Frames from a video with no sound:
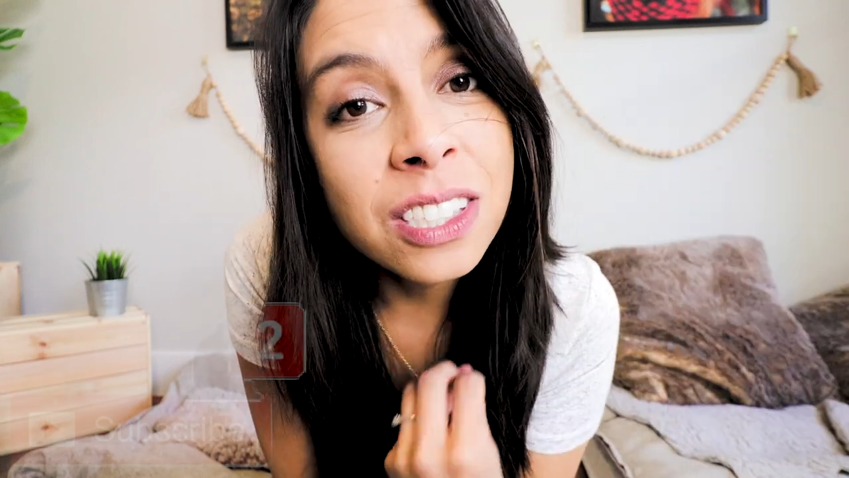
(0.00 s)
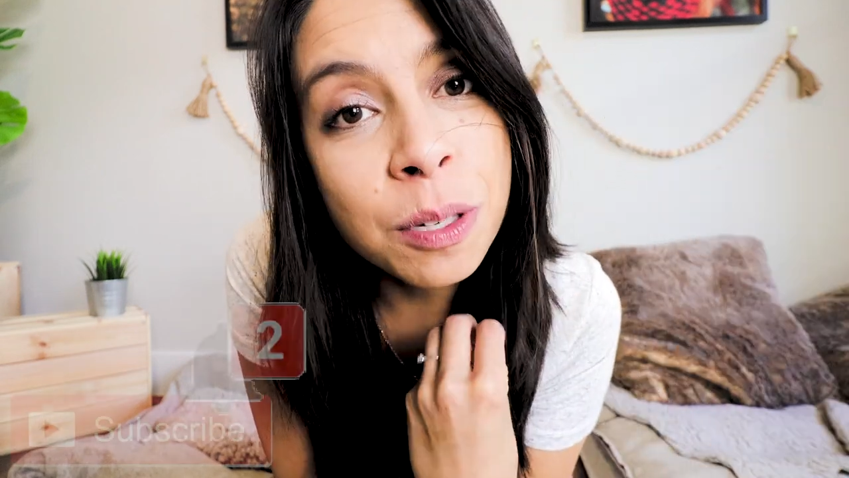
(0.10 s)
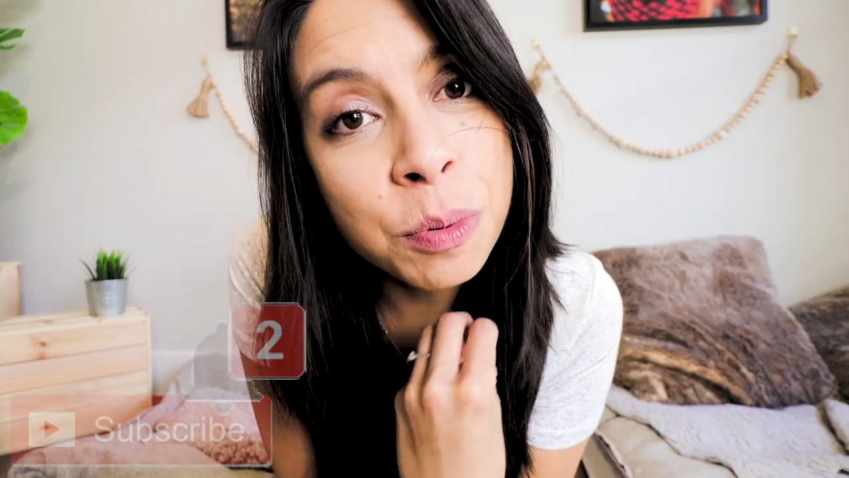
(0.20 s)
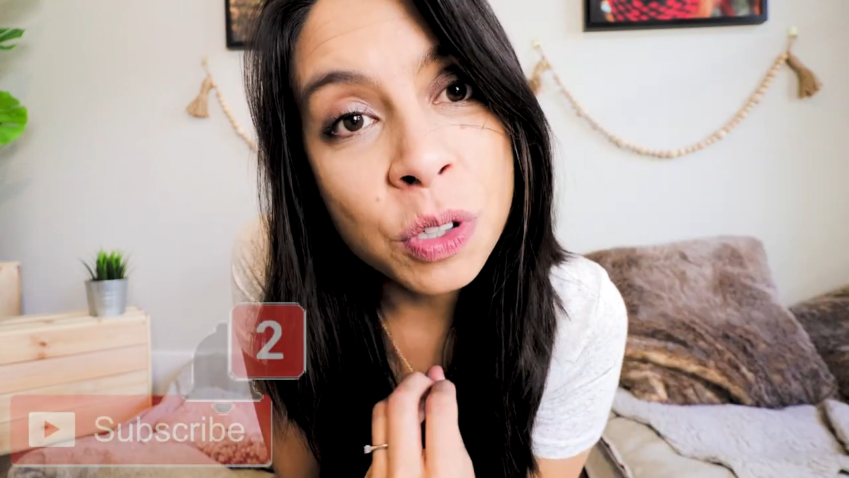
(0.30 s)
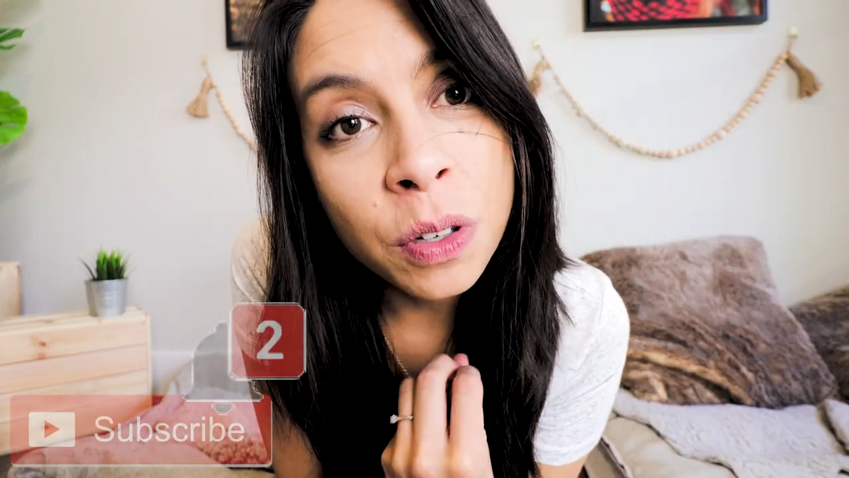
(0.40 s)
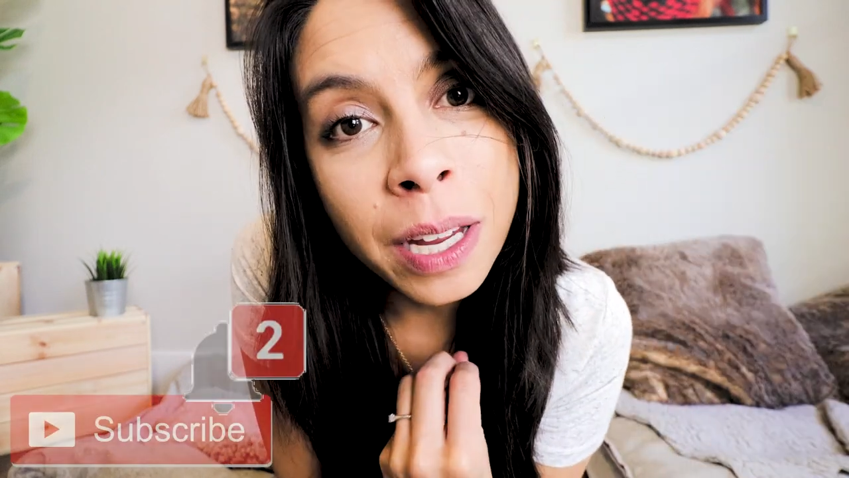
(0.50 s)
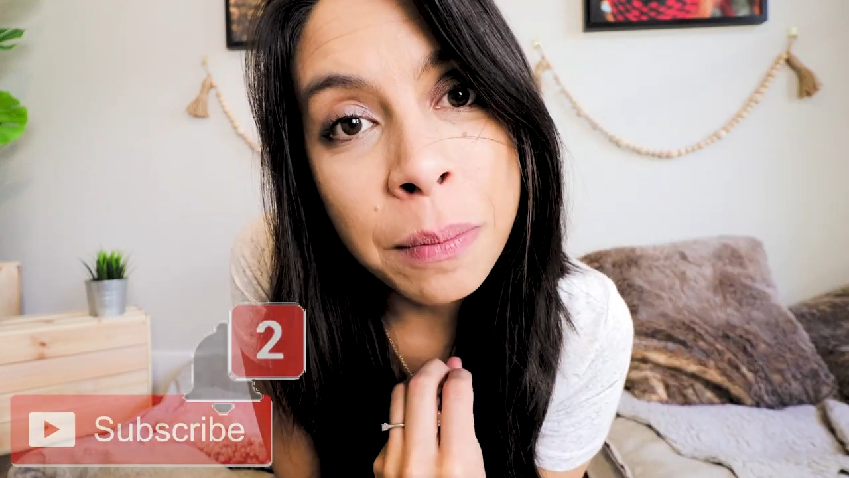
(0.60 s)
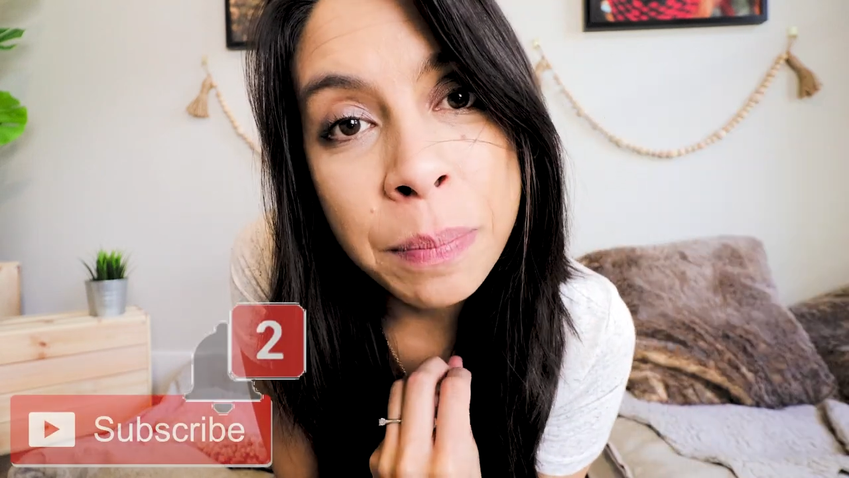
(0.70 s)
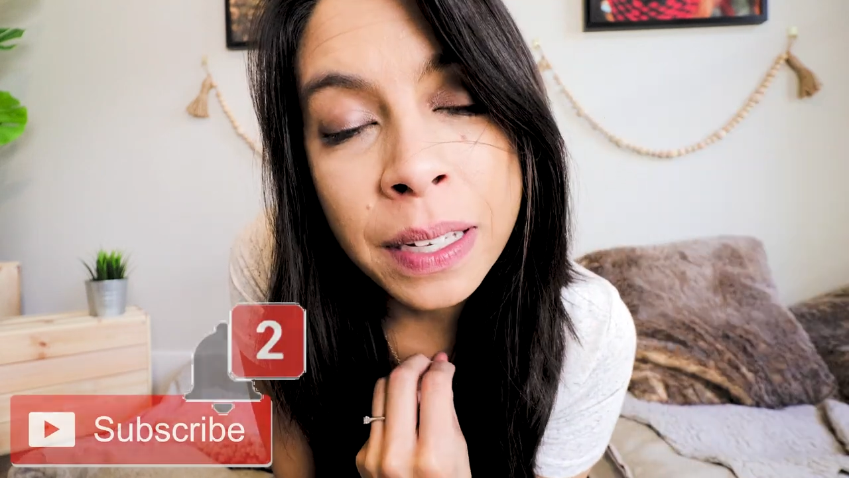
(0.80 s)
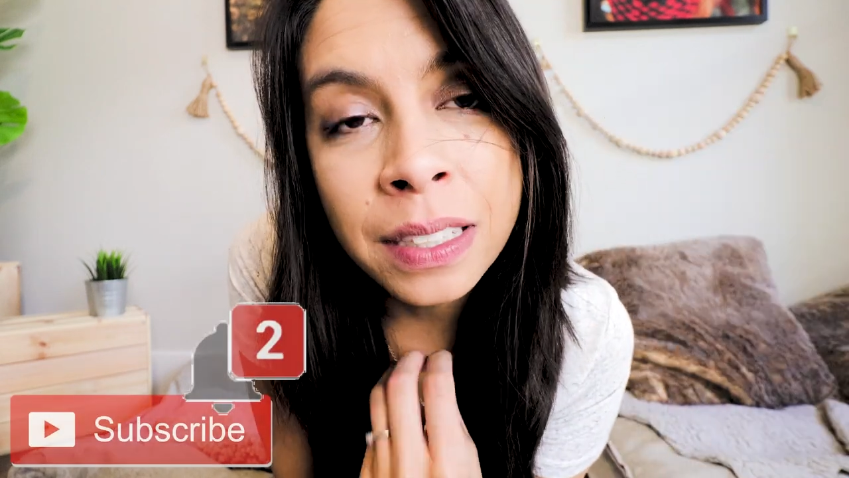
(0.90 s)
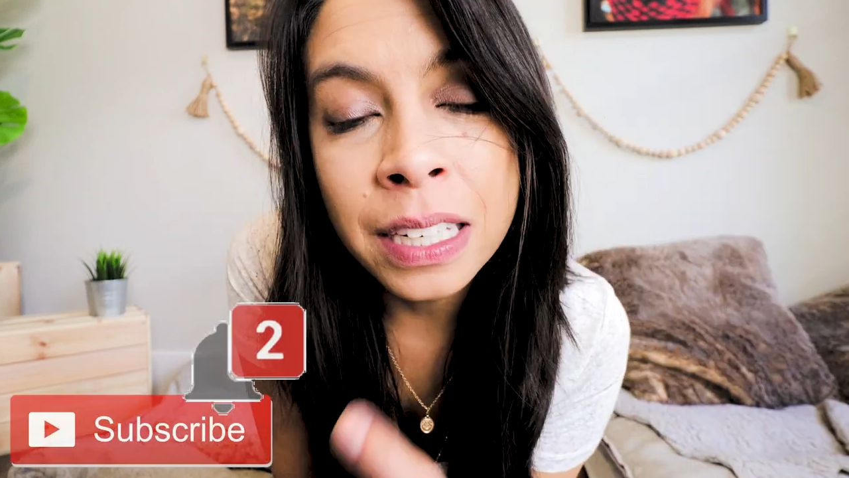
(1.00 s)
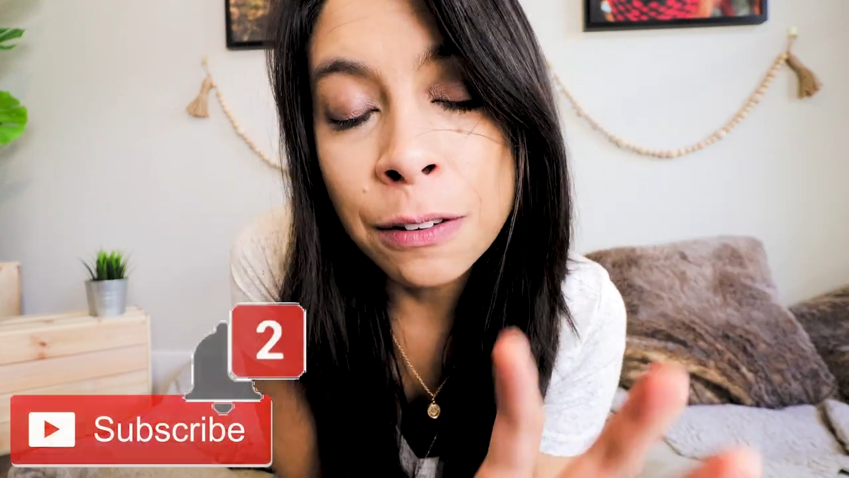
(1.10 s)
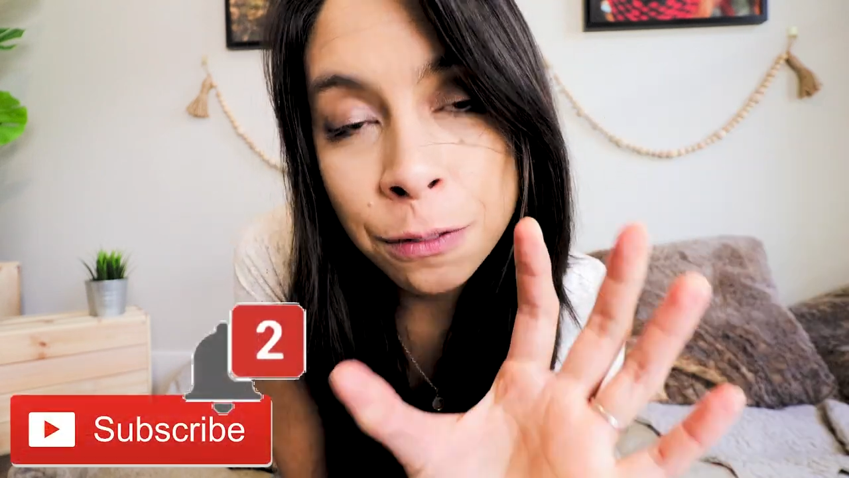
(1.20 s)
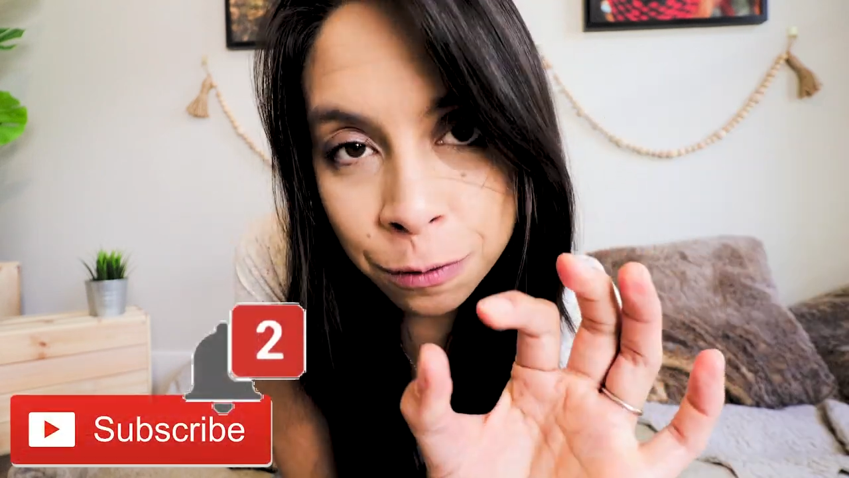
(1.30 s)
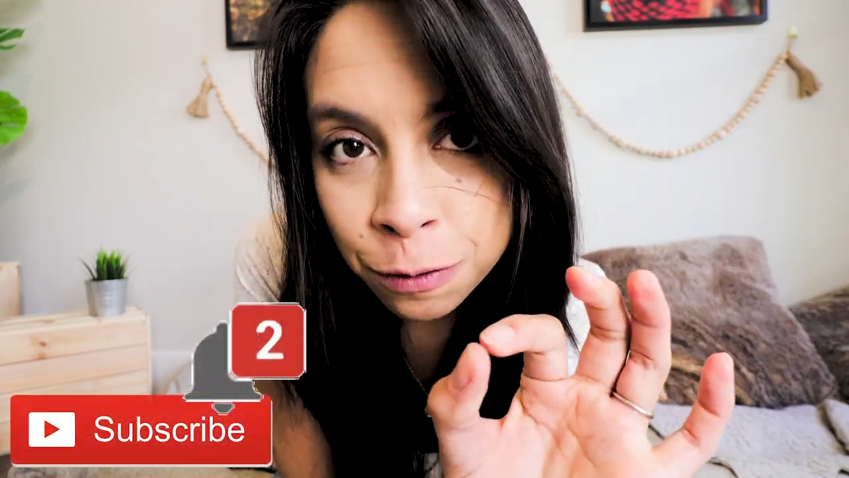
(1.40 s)
subscribe button
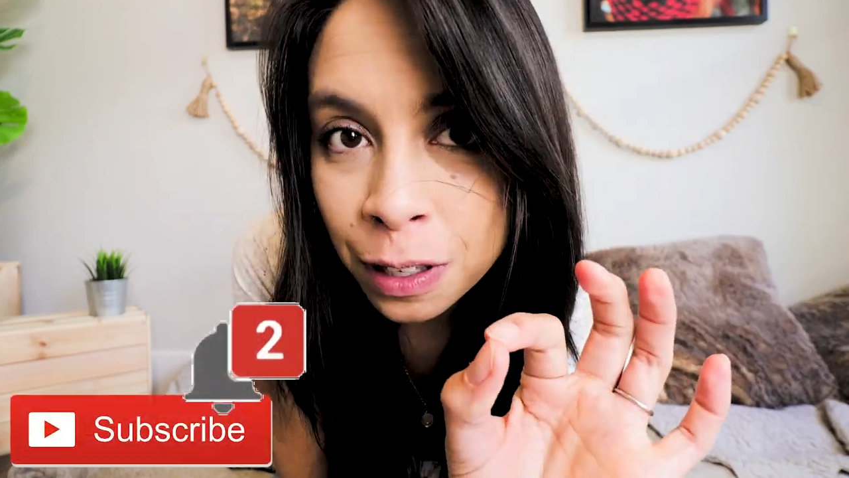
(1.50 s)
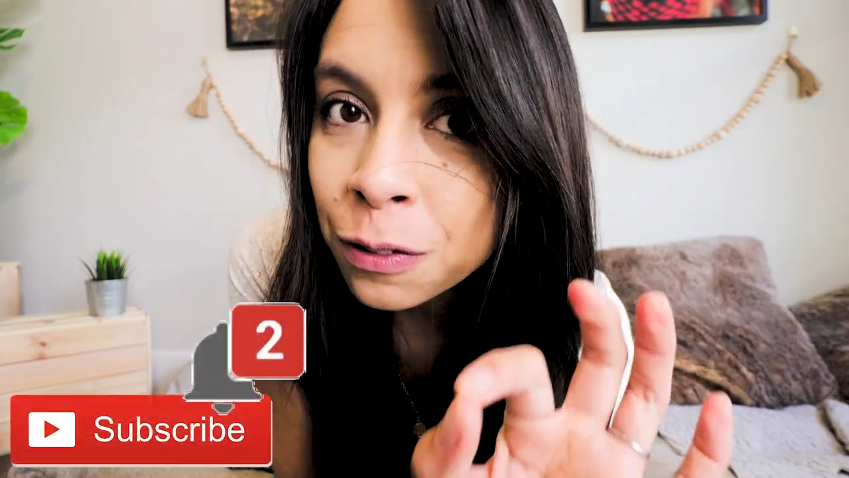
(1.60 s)
if,